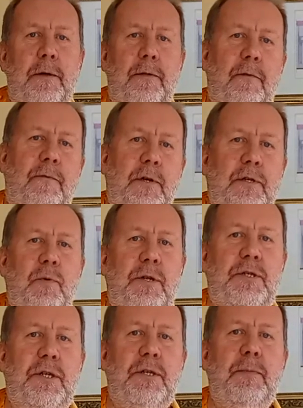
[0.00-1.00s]
the first one is
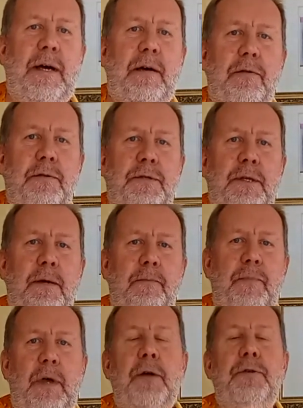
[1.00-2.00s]
just about
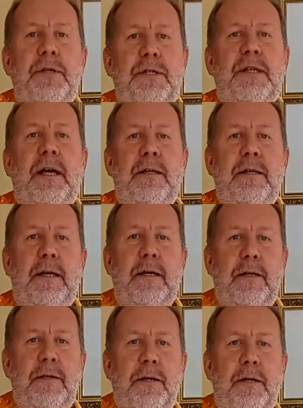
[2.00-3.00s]

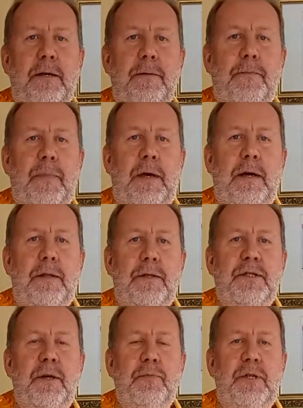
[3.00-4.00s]
understanding the
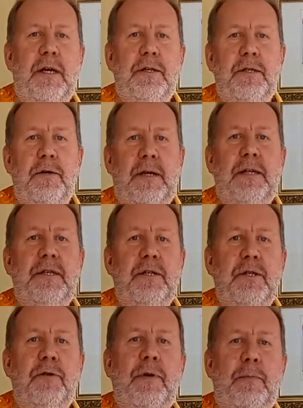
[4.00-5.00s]
subject, so getting to
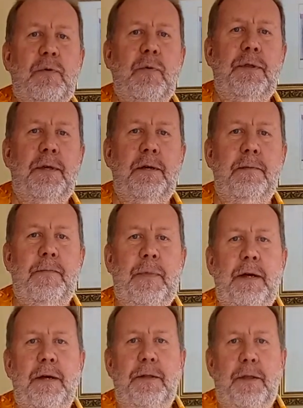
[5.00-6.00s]
grips with the
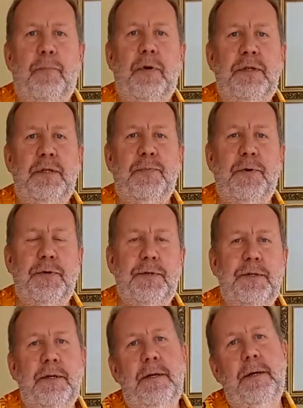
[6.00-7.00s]

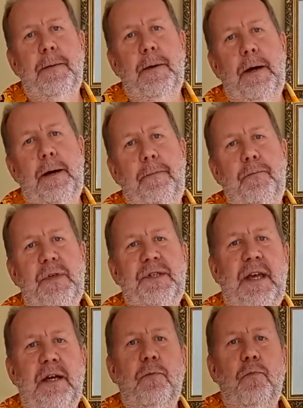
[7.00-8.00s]
principles. The
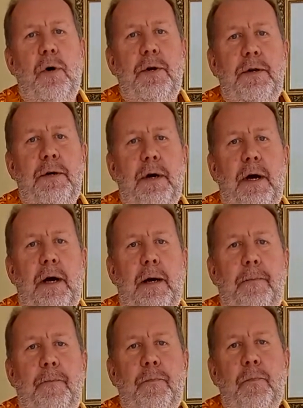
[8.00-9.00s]
second one,
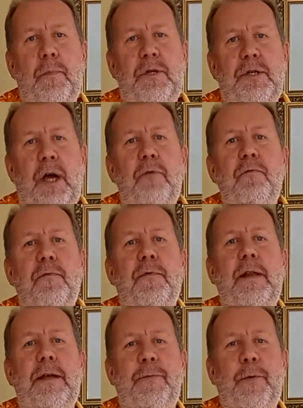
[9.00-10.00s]
which
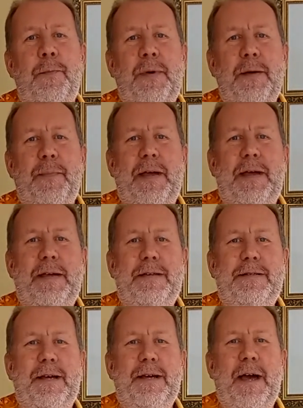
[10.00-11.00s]
hopefully will be a bit
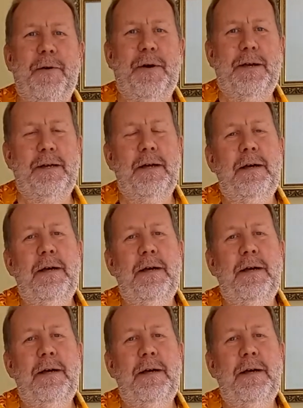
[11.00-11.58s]
easier going,